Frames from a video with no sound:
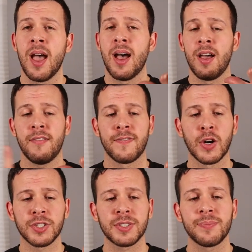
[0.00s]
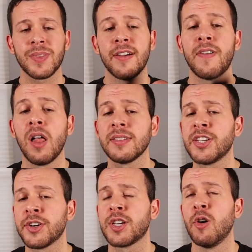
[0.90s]
Uh, first,
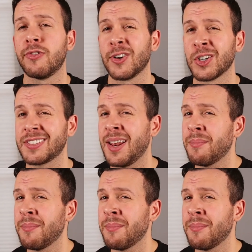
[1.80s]
volunteer to go first.